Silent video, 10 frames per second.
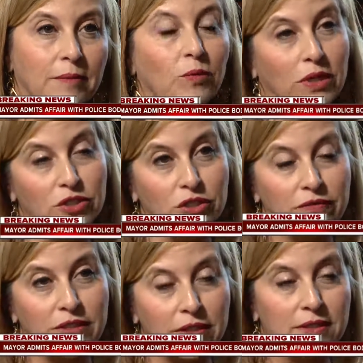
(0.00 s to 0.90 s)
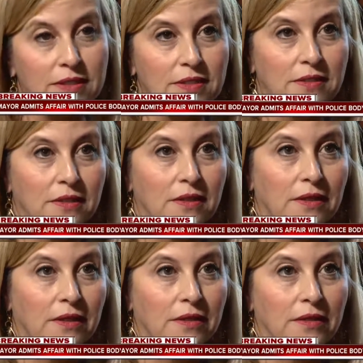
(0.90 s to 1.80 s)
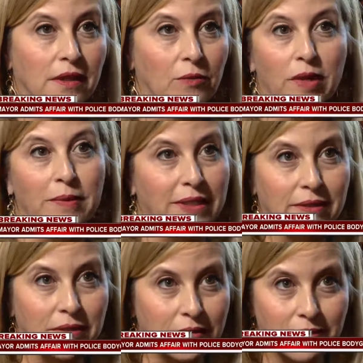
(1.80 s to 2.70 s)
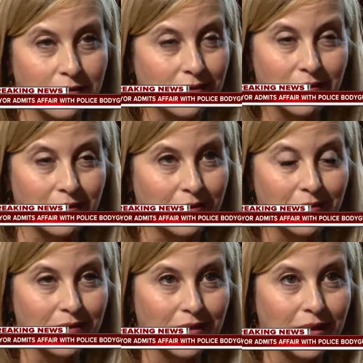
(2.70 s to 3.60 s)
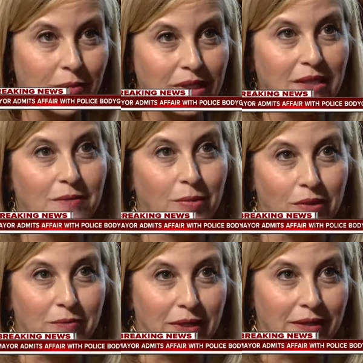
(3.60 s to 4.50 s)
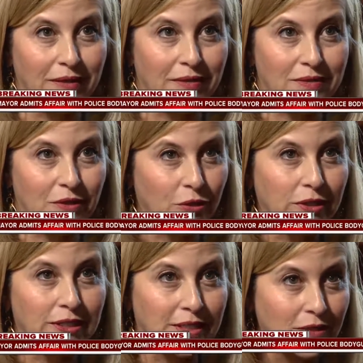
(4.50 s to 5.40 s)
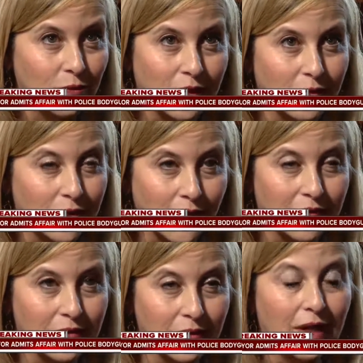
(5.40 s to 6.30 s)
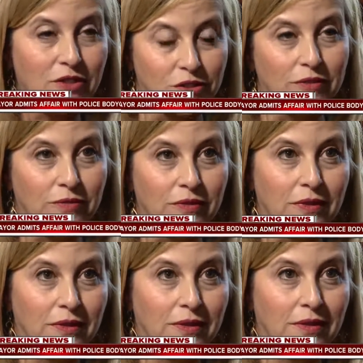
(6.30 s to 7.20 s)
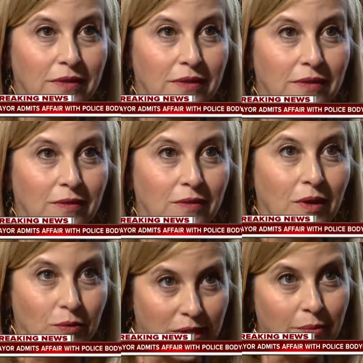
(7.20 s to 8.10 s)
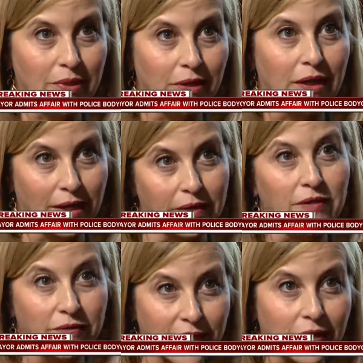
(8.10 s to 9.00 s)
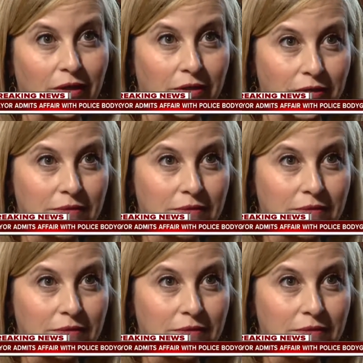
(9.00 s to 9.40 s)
I mean, what I should have done is not remedy him being a part of my security detail, whether or not I should have owned up and not had the affair.